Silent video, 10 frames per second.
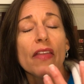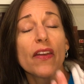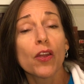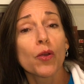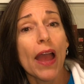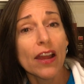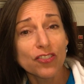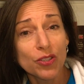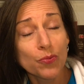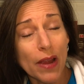They are
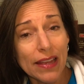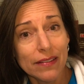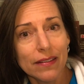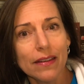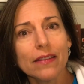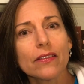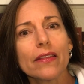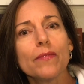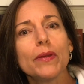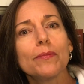actually rancid, and so
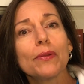they've been